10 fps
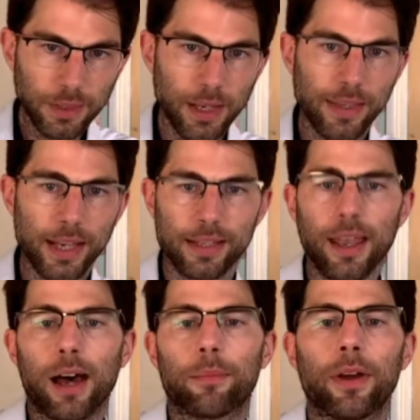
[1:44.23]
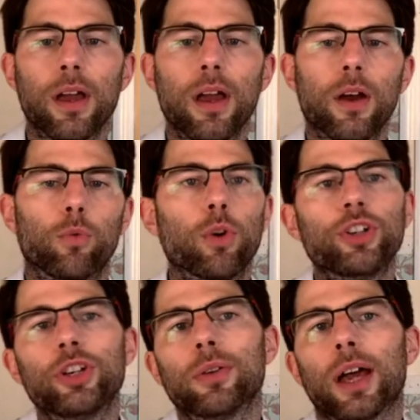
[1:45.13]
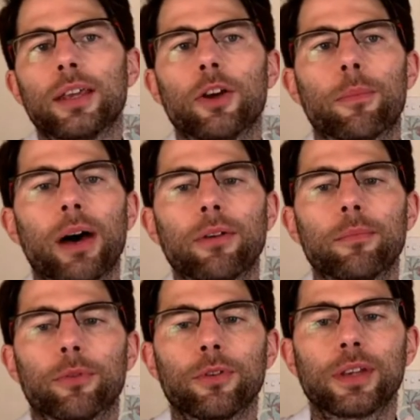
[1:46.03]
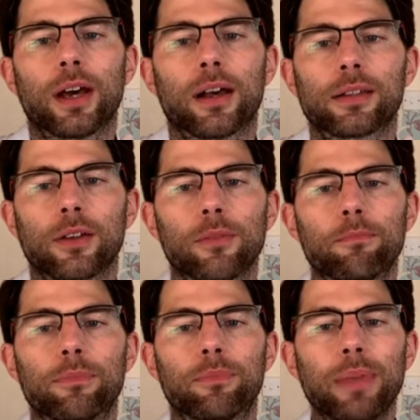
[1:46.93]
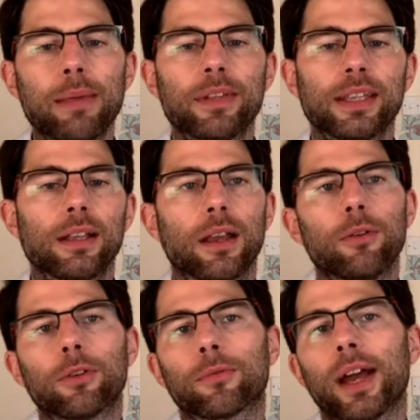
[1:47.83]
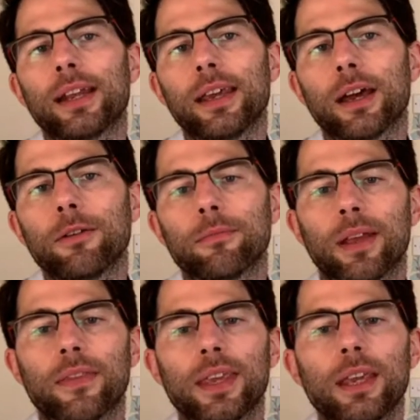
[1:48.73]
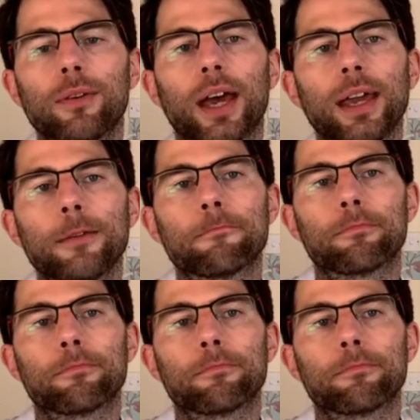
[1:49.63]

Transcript: Next up, would you like your poem broadcast on BBC local radio in the UK?